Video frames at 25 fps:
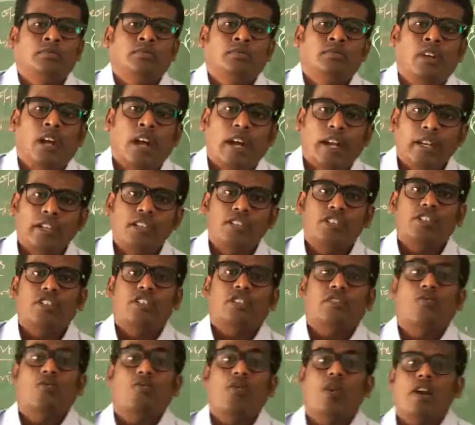and
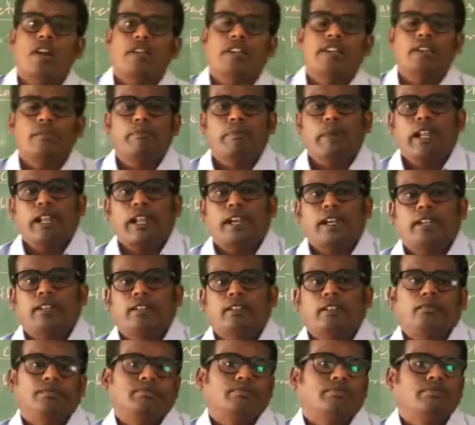watermelon.
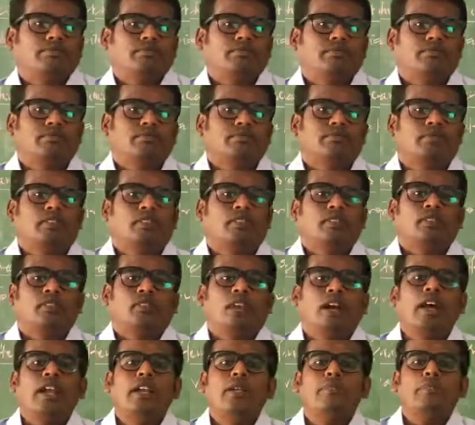
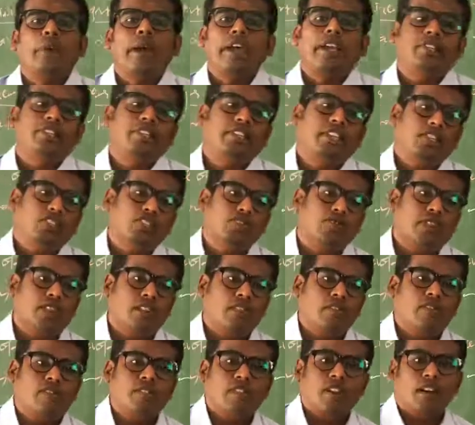And bisexual
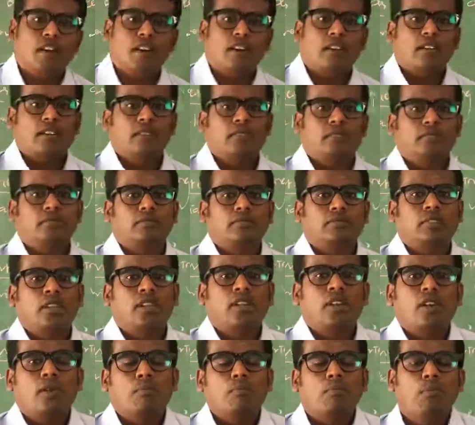flower.
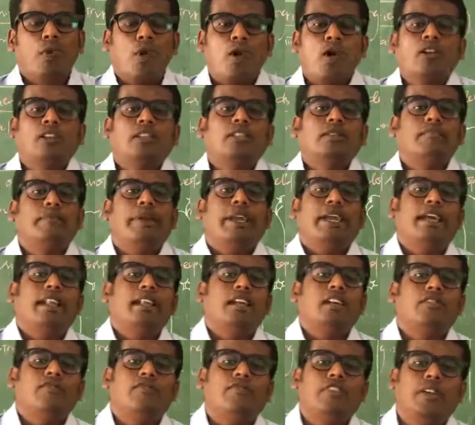Both male
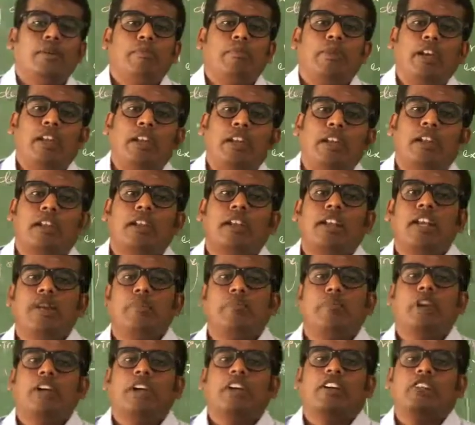and female
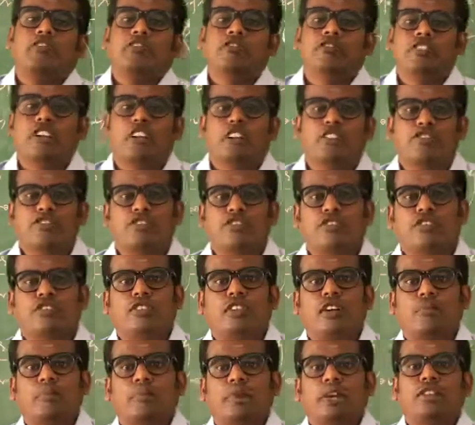reproductive structures
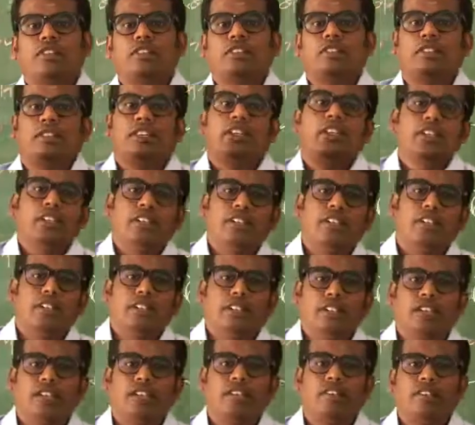are present in
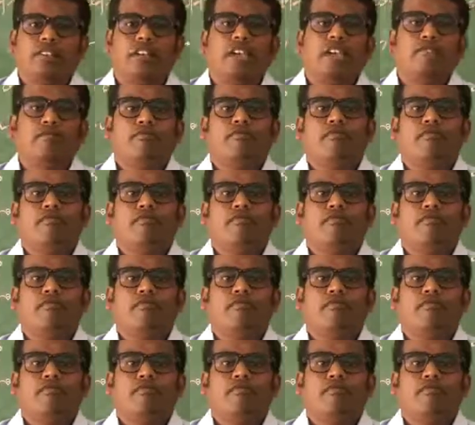the same